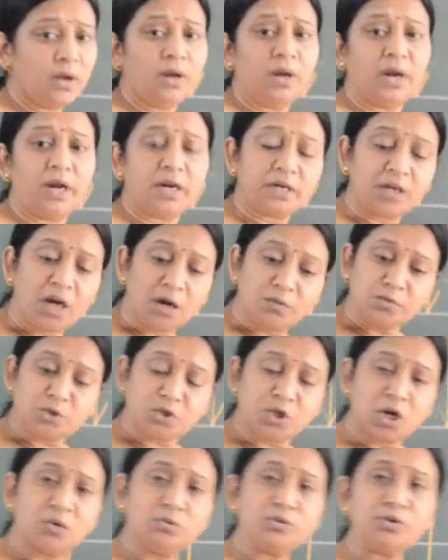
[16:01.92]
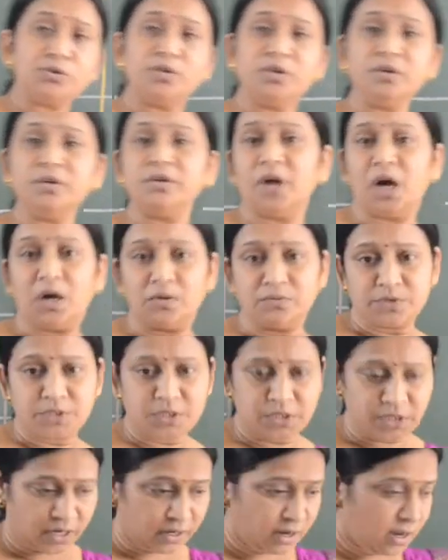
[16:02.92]
to the ground
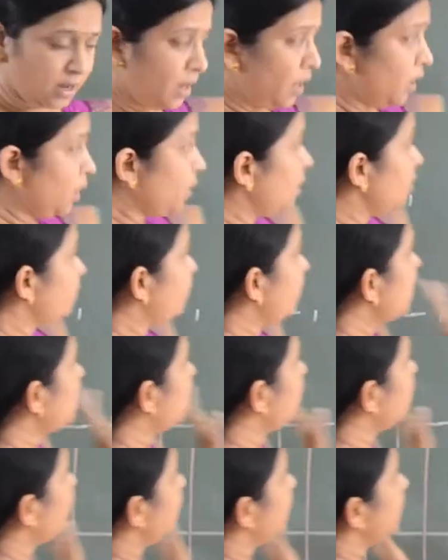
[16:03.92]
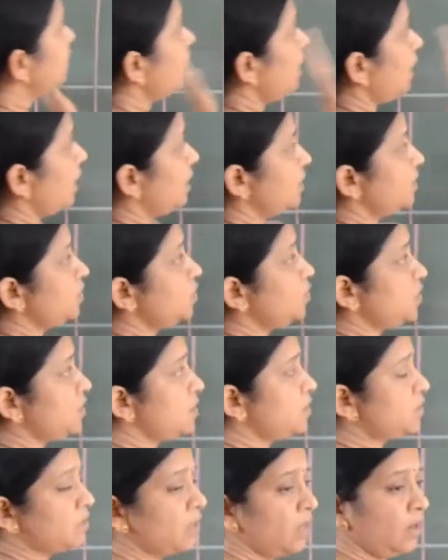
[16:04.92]
state. Now if we compare the
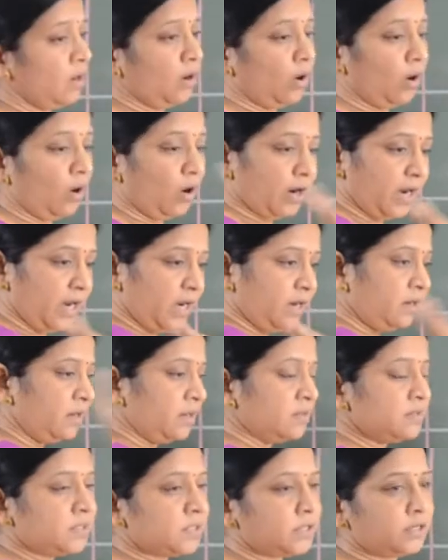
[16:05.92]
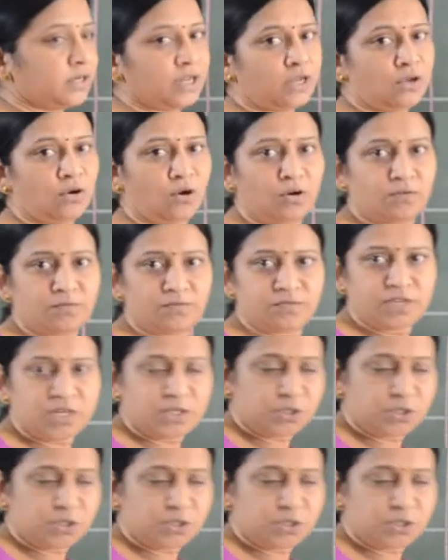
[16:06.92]
energies or intensity of these